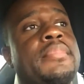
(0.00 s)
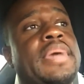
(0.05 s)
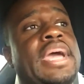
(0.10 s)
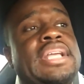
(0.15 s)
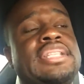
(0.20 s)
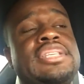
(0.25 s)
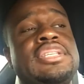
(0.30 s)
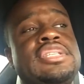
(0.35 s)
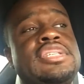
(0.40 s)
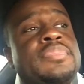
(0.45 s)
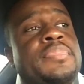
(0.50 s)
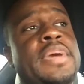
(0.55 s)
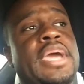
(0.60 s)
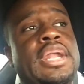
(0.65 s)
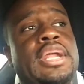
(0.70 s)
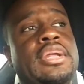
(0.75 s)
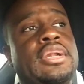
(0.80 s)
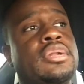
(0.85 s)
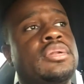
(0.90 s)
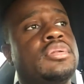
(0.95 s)

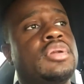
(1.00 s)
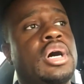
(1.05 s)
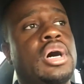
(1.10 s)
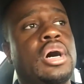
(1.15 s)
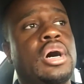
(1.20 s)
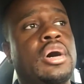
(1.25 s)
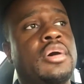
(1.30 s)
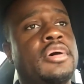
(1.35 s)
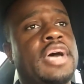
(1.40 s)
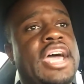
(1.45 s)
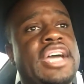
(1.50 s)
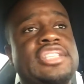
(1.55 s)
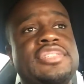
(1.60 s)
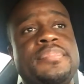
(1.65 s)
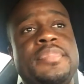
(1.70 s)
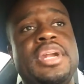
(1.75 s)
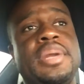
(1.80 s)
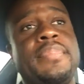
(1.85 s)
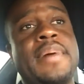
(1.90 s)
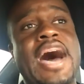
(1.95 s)
anticipating
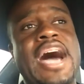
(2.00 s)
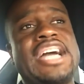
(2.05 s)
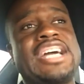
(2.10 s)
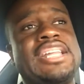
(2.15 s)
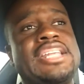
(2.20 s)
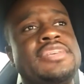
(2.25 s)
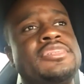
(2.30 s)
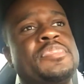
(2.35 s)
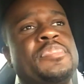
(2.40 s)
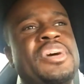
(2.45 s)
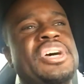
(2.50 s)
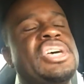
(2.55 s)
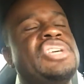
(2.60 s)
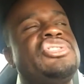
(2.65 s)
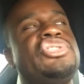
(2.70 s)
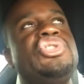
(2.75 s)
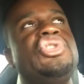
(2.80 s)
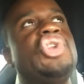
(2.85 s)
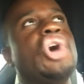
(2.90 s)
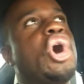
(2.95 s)
X-Men Apocalypse, but
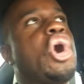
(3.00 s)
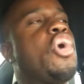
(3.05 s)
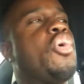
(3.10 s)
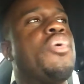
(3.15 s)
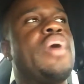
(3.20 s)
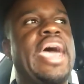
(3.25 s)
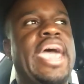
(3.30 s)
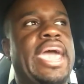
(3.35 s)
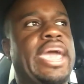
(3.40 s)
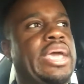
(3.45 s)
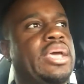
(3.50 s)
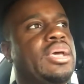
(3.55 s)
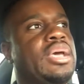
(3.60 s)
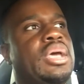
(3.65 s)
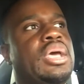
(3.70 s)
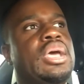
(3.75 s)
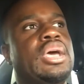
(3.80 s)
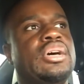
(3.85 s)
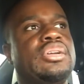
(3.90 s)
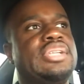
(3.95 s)
it's no way
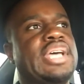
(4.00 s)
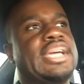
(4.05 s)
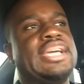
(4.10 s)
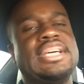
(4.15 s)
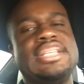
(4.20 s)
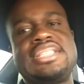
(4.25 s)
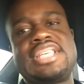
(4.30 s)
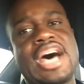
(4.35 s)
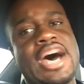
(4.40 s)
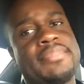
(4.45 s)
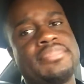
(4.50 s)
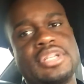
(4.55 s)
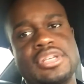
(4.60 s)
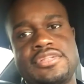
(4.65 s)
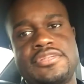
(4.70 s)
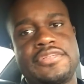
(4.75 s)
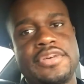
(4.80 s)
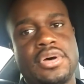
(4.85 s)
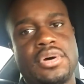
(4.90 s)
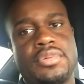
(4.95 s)
they can top
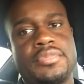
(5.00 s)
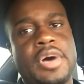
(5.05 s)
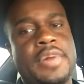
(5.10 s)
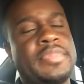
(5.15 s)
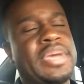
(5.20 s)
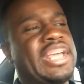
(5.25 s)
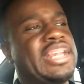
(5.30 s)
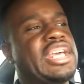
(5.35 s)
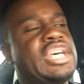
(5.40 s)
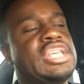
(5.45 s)
this film. I mean,